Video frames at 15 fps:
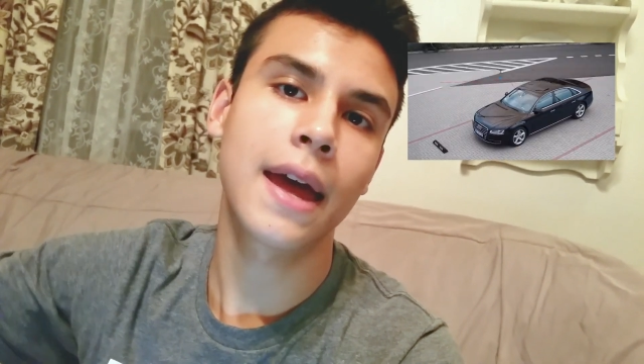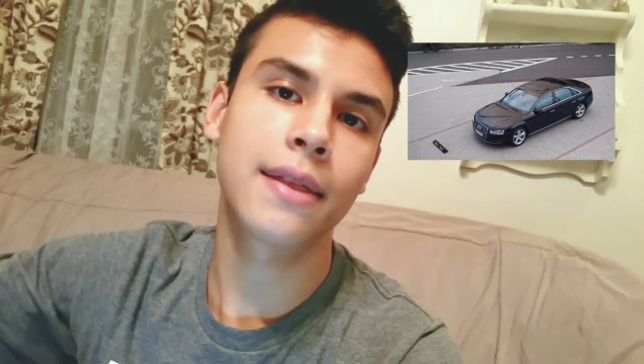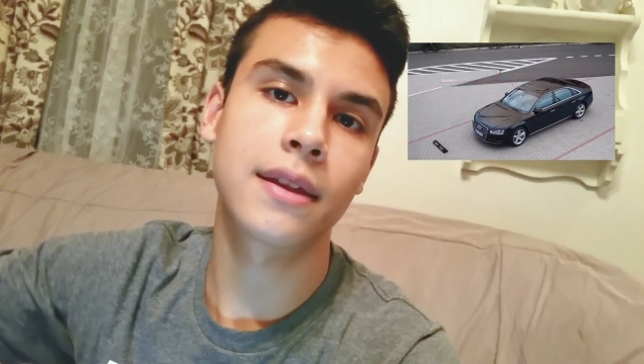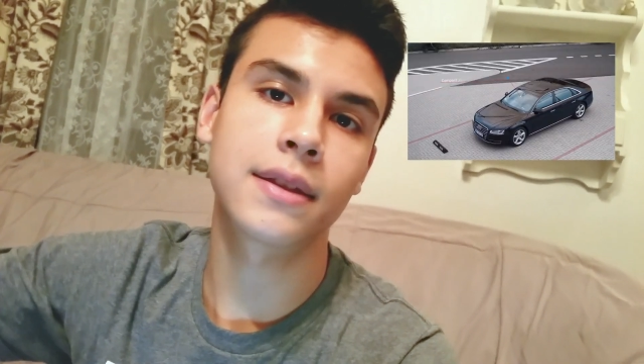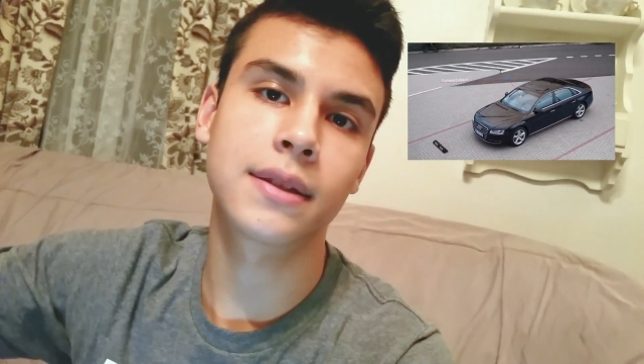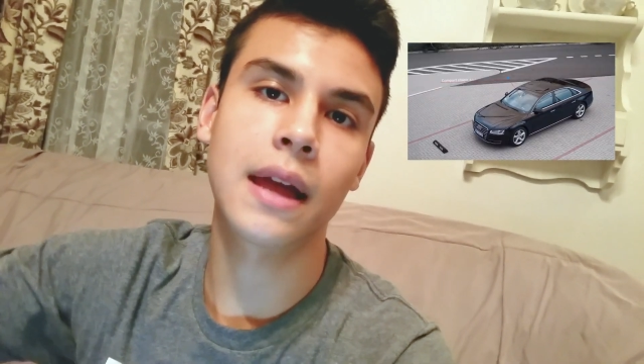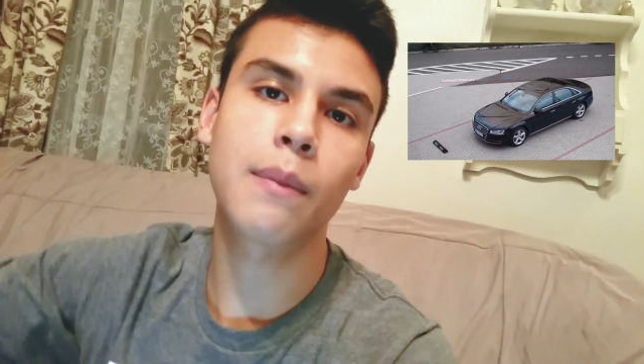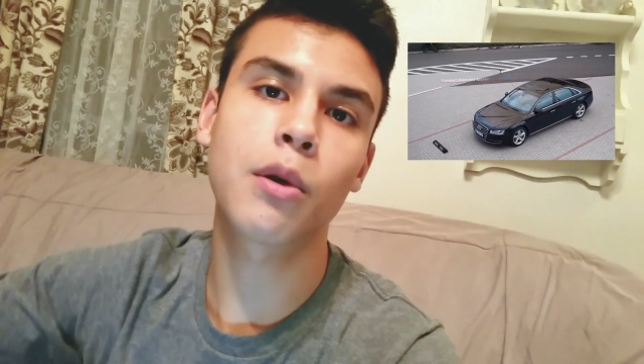In
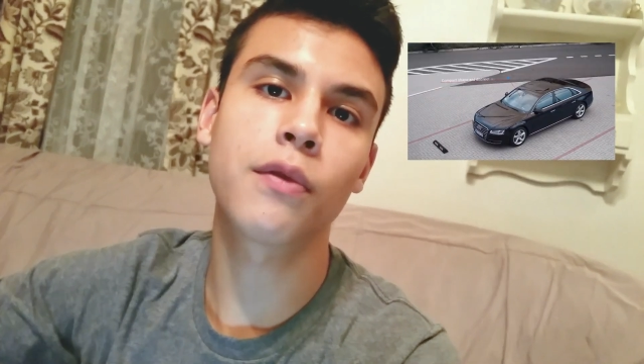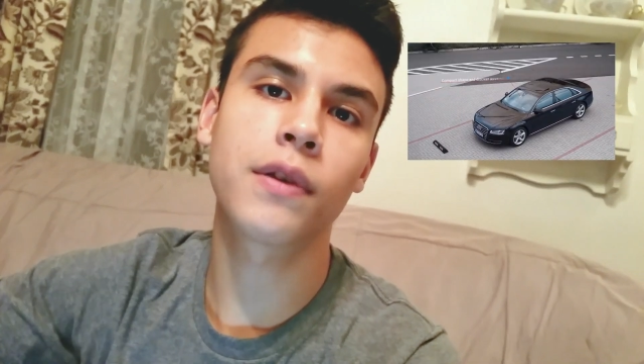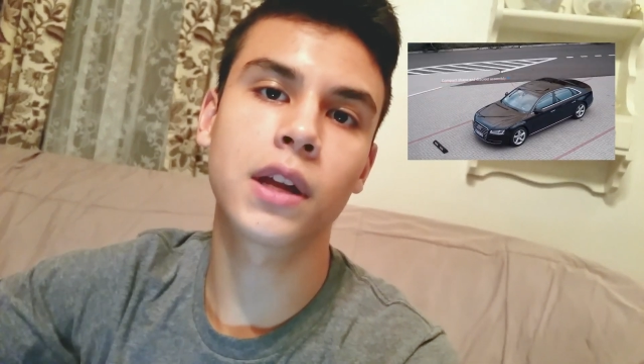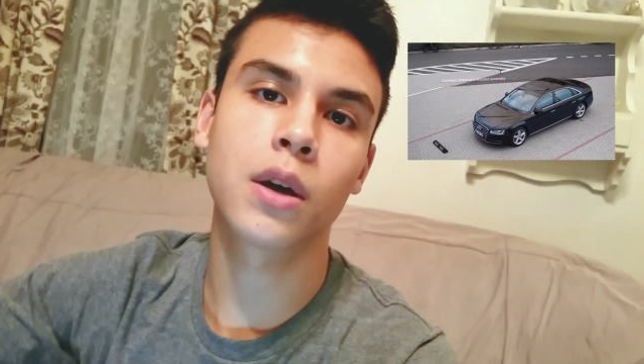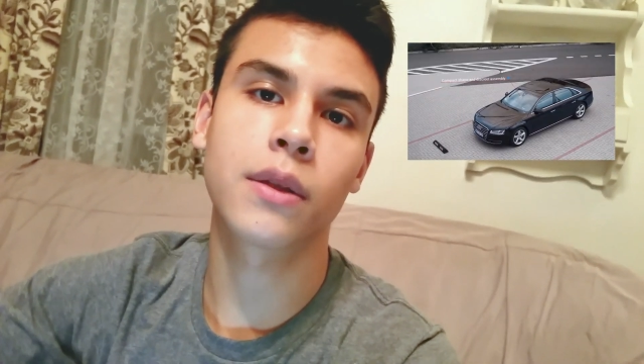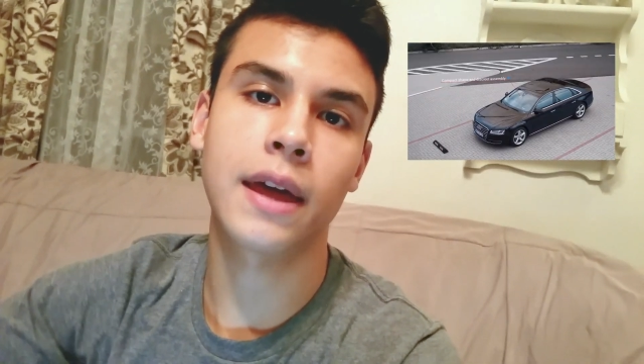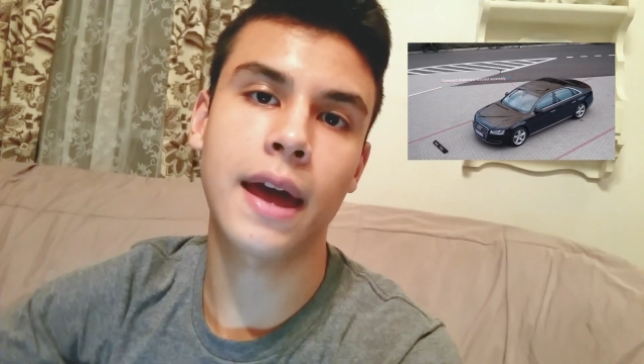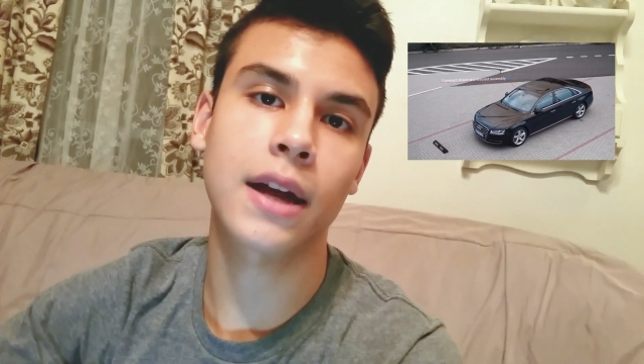this demo
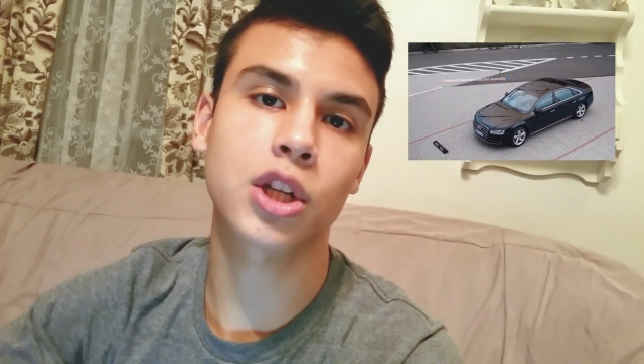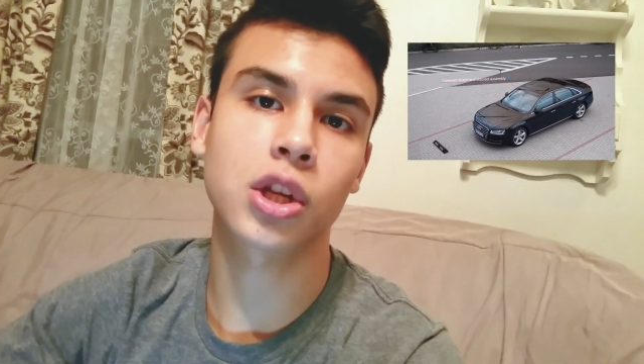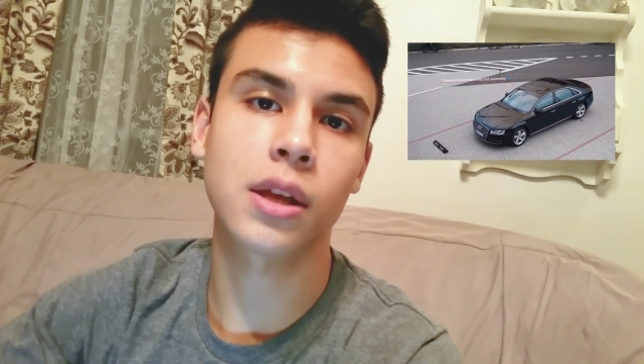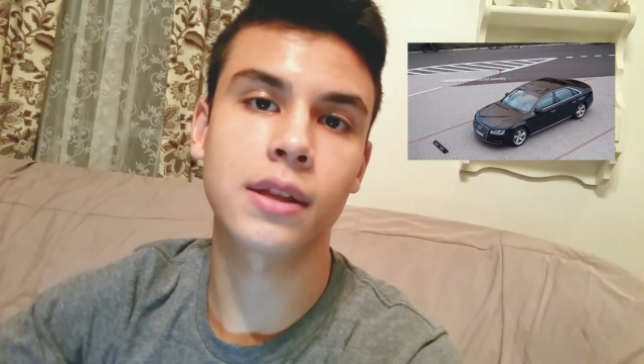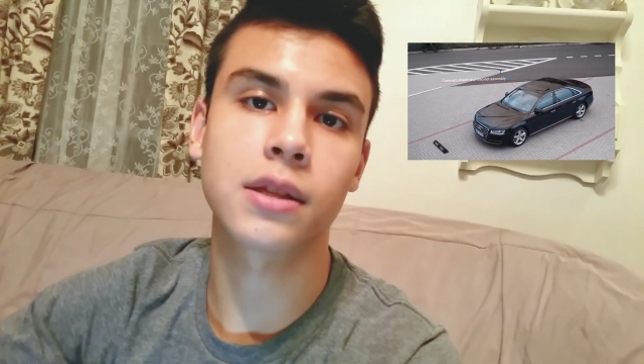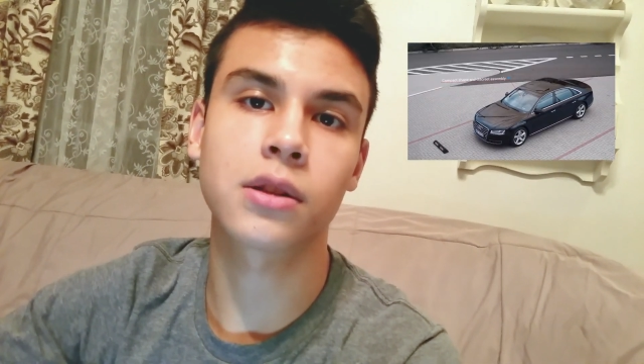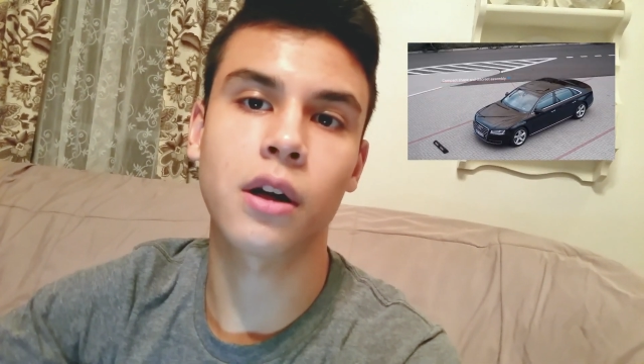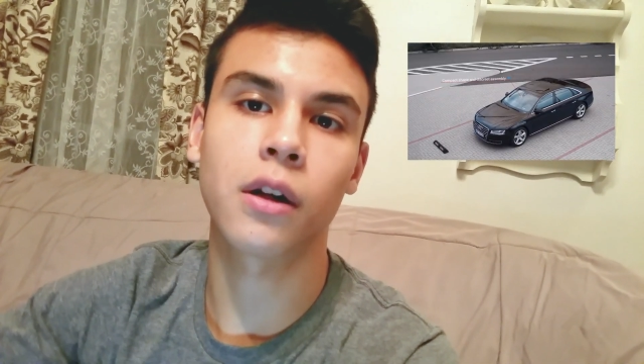video, they
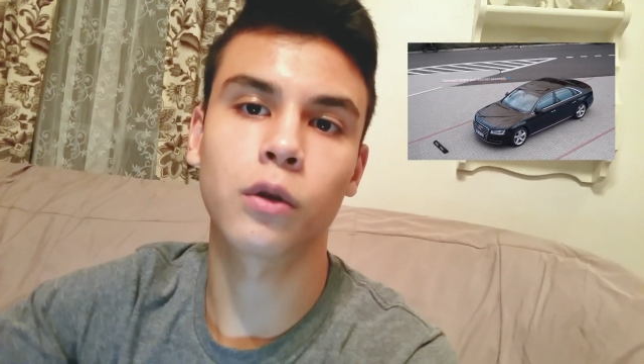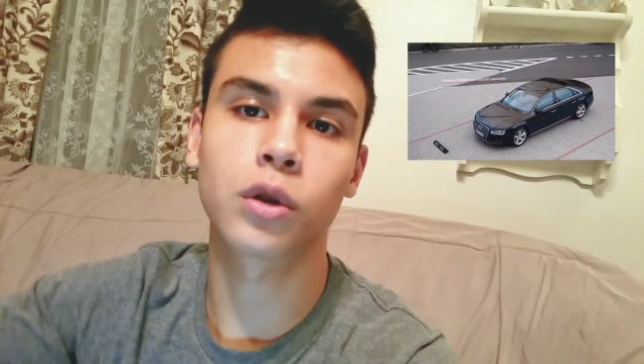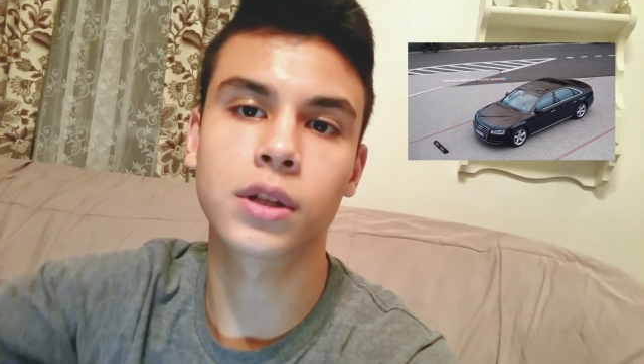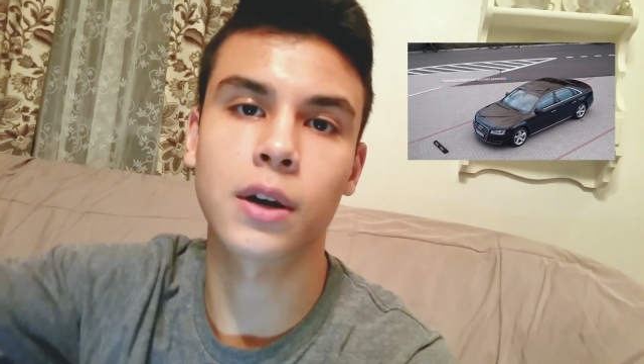actually install